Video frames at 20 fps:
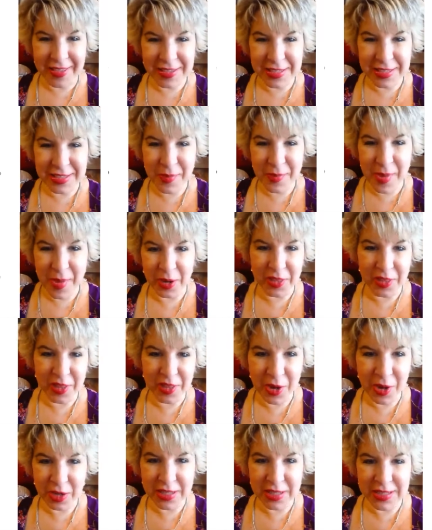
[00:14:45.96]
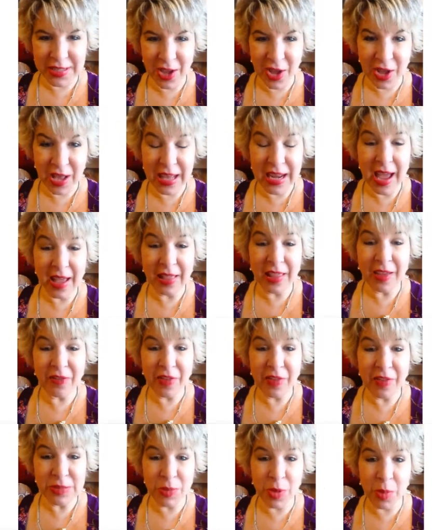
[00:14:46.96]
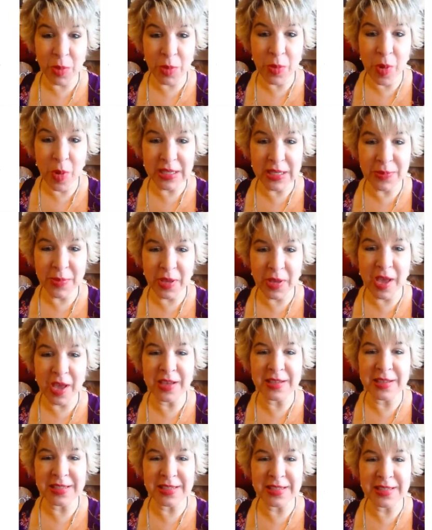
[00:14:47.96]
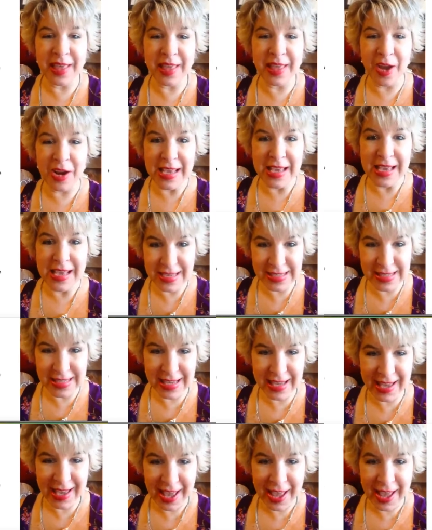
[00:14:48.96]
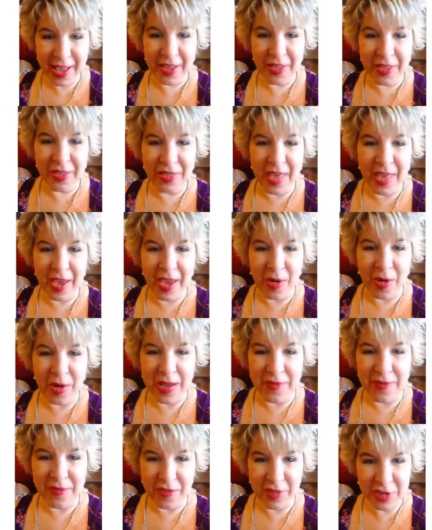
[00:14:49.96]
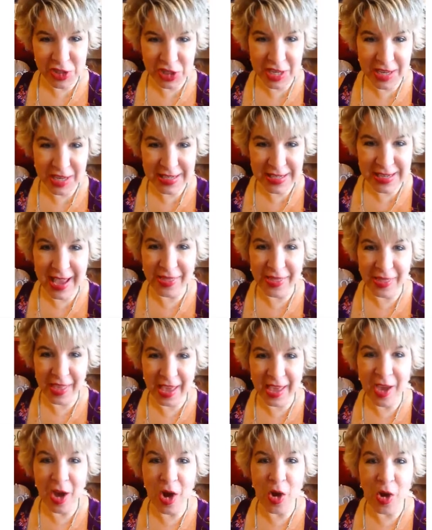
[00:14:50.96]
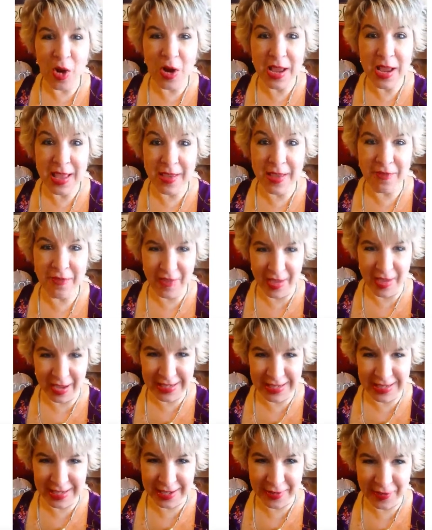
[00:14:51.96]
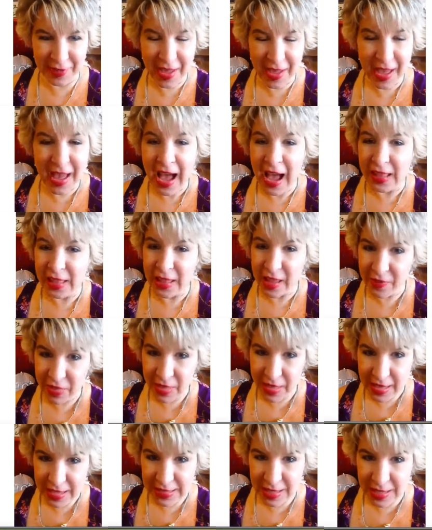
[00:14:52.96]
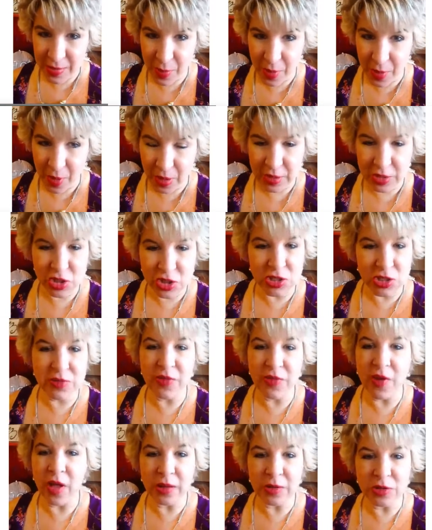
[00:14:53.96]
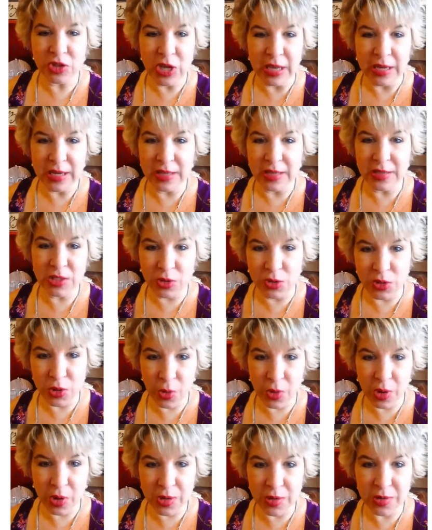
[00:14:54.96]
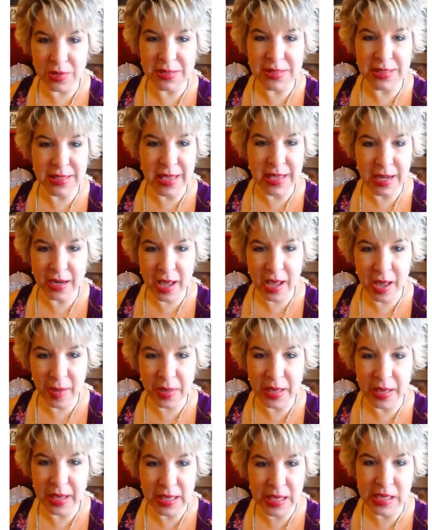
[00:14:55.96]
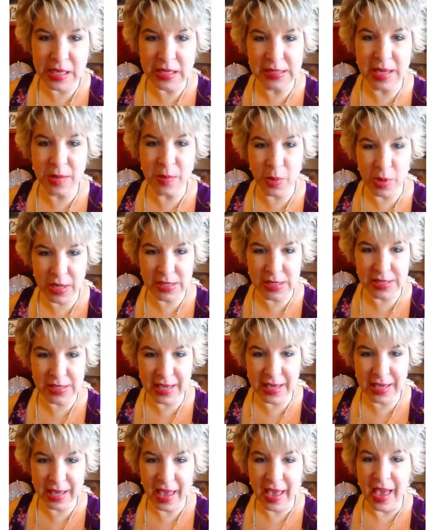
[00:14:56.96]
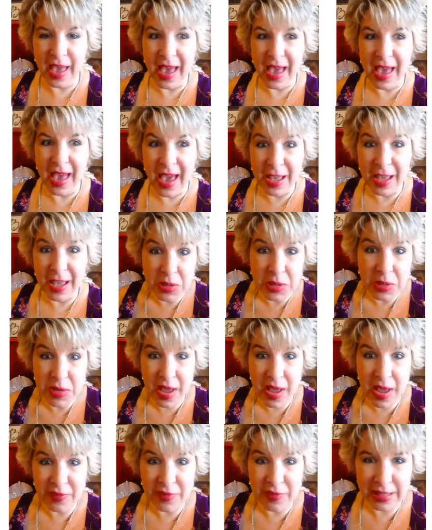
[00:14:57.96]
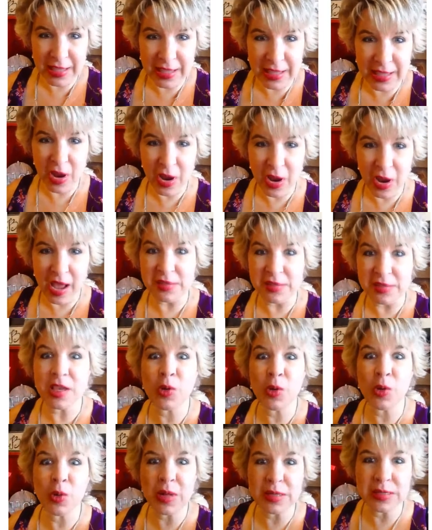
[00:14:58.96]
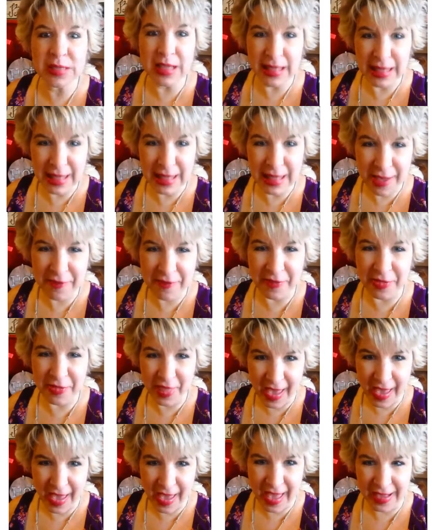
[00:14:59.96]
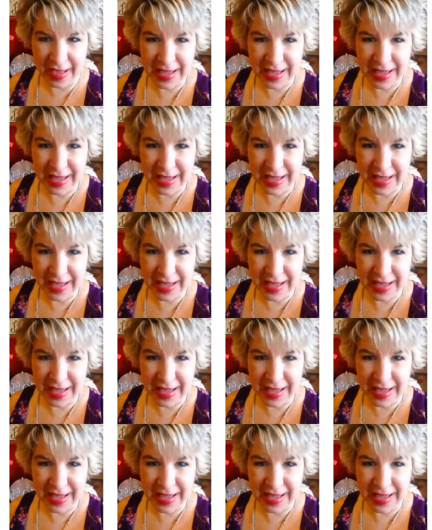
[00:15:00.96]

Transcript: this is Meredith in Arkansas, and I love Facebook parties because they are easy, They are efficient and they are effective. I love the easy part. Just follow Janie's tutorials, set it up, easy breezy, and you don't even have to clean your house. Who doesn't love that?